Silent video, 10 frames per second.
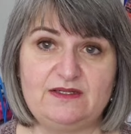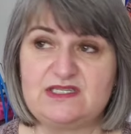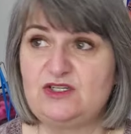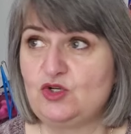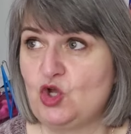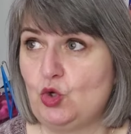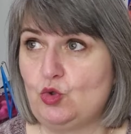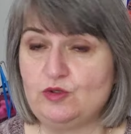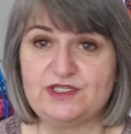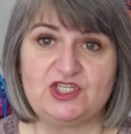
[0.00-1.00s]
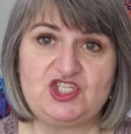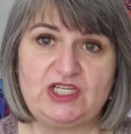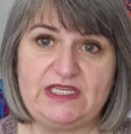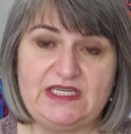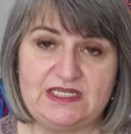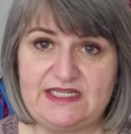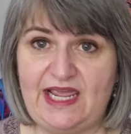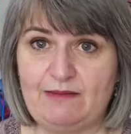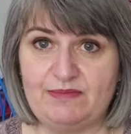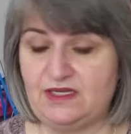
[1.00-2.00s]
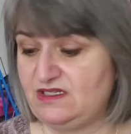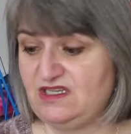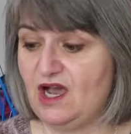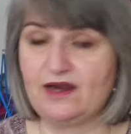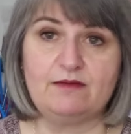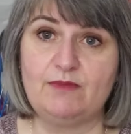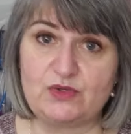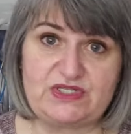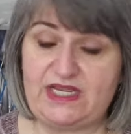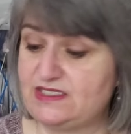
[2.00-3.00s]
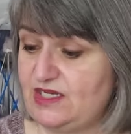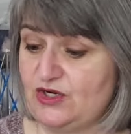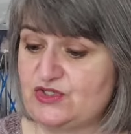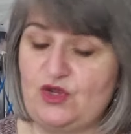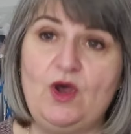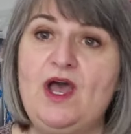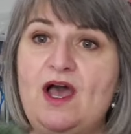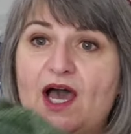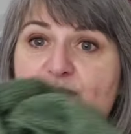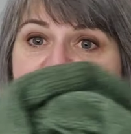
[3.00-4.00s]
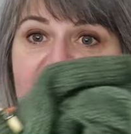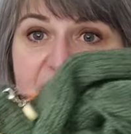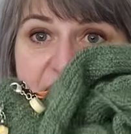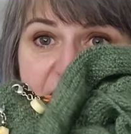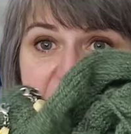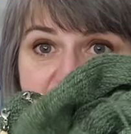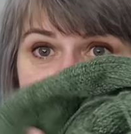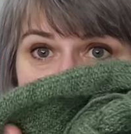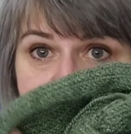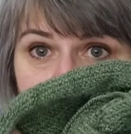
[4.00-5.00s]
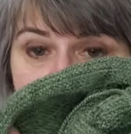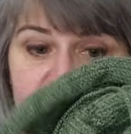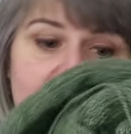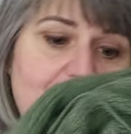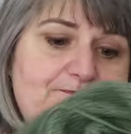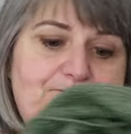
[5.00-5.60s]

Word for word: It's still cold and chilly and damp and yuck most days here. So I was feeling the need for some squishy.